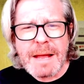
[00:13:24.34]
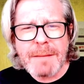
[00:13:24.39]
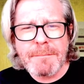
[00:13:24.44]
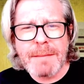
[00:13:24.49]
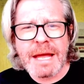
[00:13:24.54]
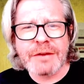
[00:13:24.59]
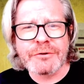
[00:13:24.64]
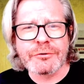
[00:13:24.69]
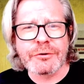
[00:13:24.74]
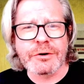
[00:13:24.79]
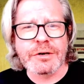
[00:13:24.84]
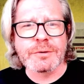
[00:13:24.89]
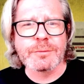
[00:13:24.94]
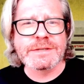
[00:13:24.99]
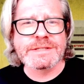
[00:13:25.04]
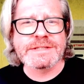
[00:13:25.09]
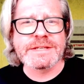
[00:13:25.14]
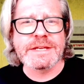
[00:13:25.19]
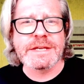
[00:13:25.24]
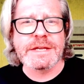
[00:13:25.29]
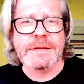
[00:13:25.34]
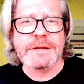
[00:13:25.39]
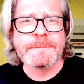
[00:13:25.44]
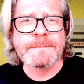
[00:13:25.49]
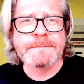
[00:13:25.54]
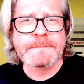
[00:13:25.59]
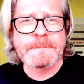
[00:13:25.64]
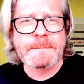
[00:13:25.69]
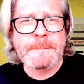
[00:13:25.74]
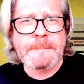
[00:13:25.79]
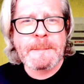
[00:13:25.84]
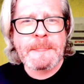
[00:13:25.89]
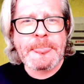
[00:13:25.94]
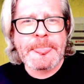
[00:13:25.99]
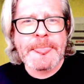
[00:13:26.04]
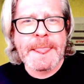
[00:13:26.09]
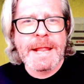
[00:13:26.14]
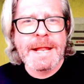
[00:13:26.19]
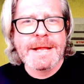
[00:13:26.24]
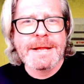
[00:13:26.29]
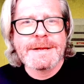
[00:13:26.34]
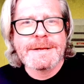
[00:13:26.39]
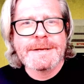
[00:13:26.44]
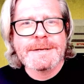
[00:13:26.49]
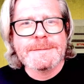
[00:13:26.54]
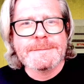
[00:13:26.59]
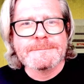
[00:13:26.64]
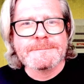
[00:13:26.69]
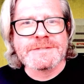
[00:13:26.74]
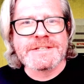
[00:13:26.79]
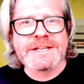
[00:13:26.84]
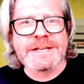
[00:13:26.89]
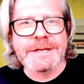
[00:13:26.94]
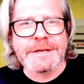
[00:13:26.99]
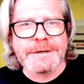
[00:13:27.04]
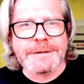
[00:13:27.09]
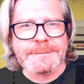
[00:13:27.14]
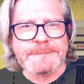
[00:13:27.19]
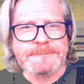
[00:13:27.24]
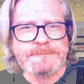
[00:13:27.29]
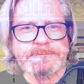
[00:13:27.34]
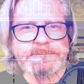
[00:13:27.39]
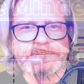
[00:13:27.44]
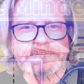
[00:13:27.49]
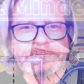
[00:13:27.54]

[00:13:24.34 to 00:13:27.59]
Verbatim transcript: man drink whiskey. See ya.